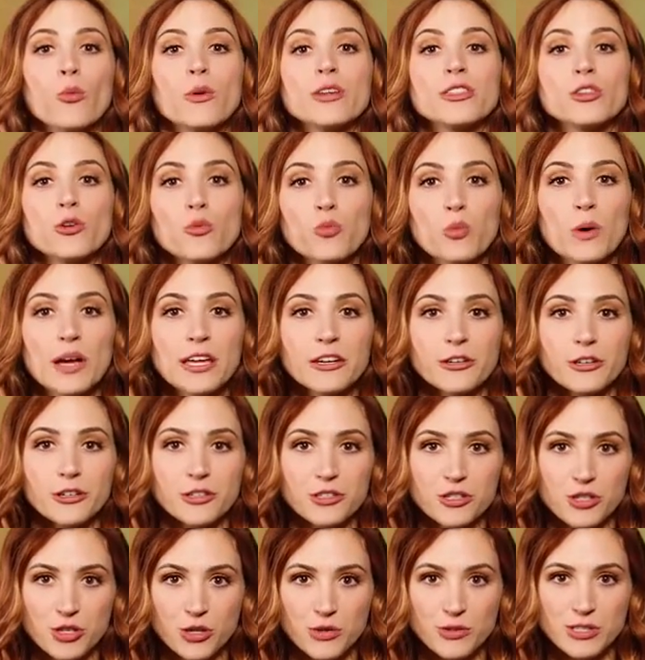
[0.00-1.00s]
with the
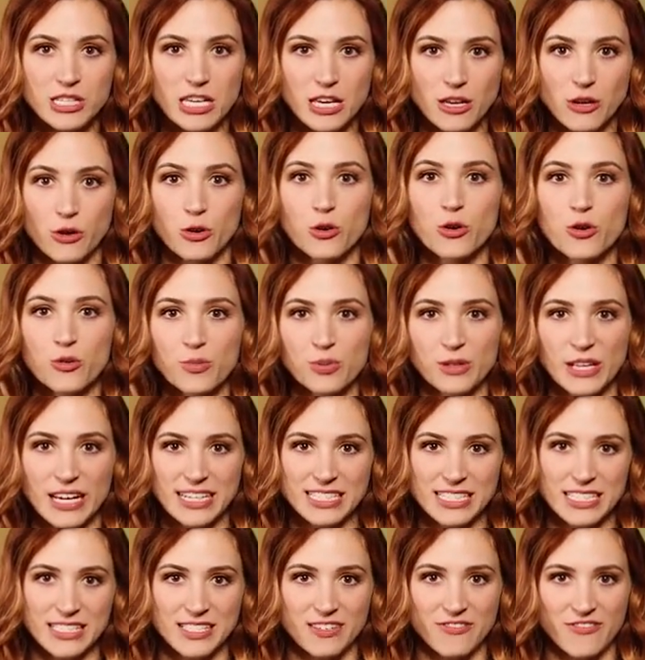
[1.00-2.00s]
winner choosing who
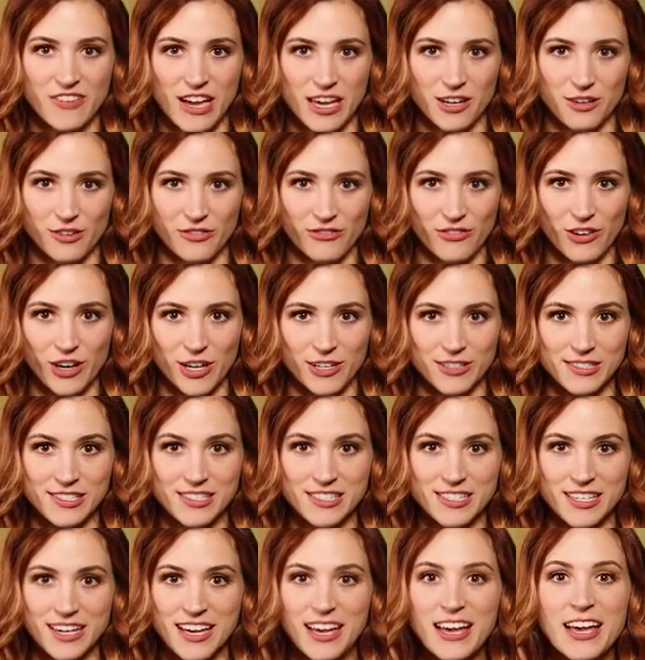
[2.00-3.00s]
places a fighter
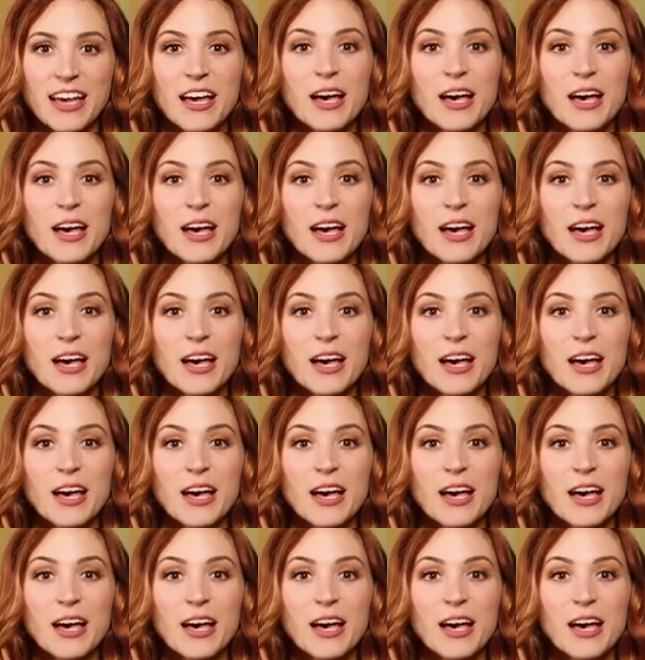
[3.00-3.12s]
first.